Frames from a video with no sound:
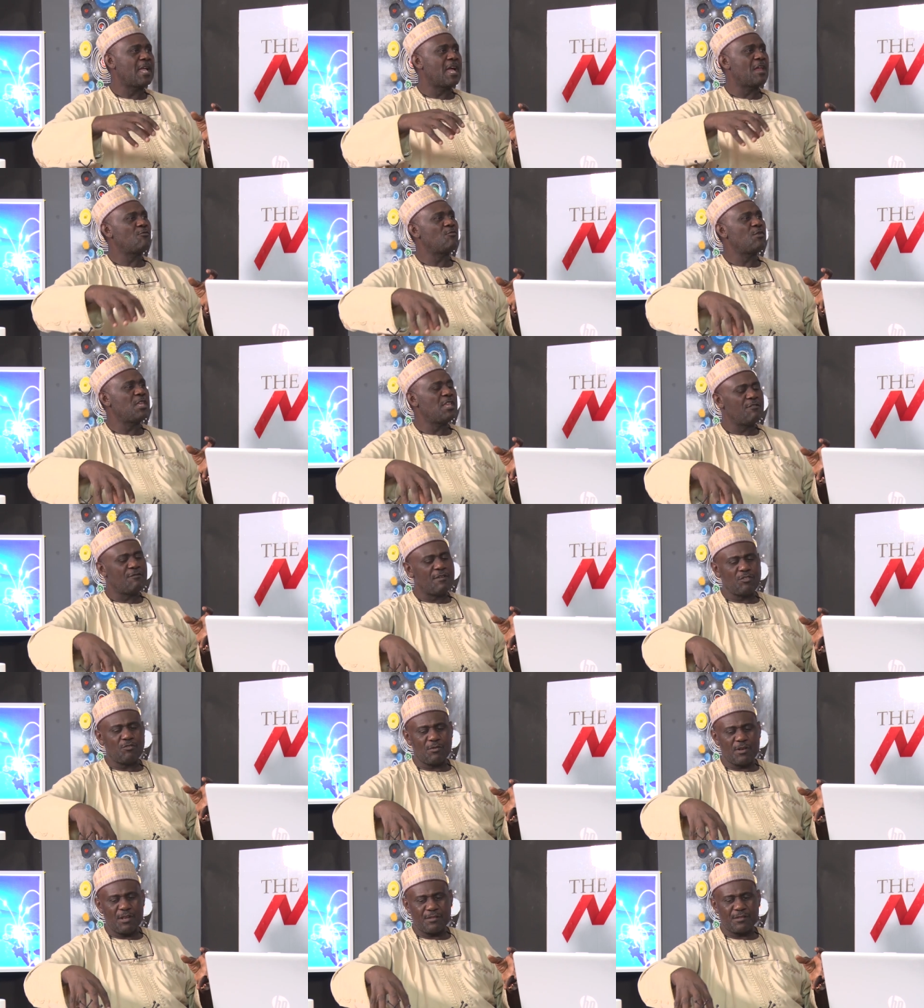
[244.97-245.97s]
And we
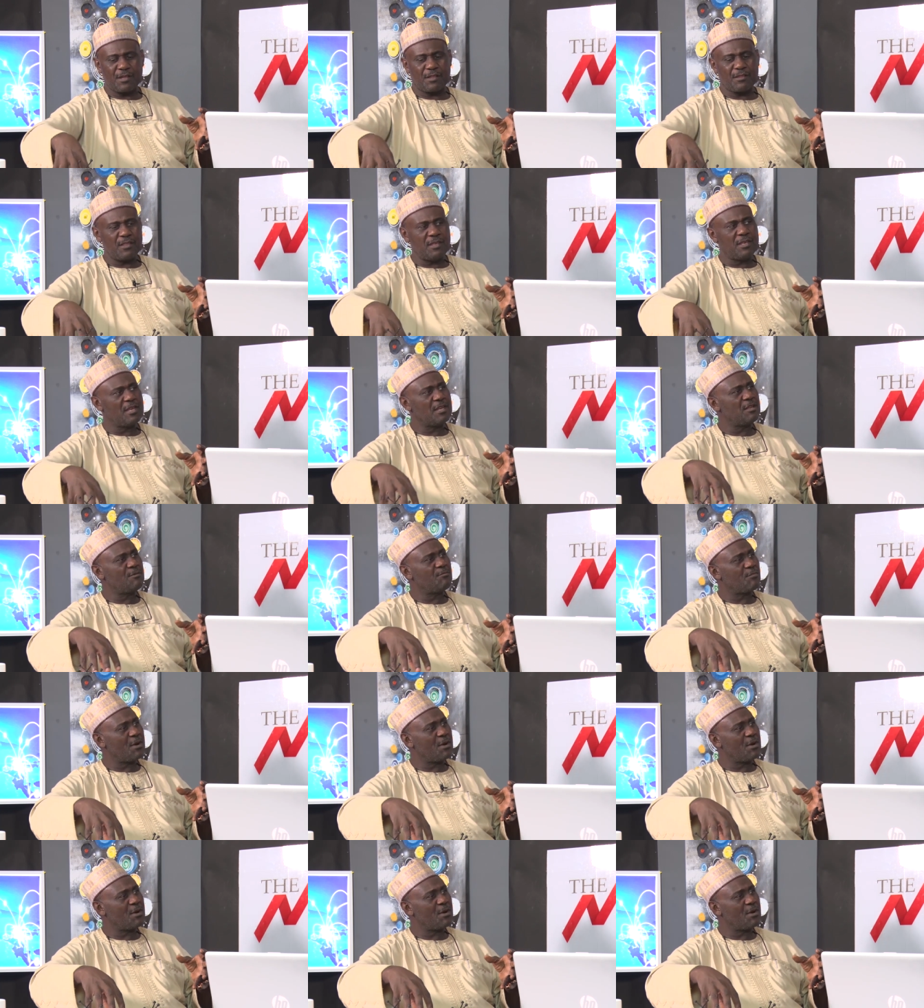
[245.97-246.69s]
eventually succeeded in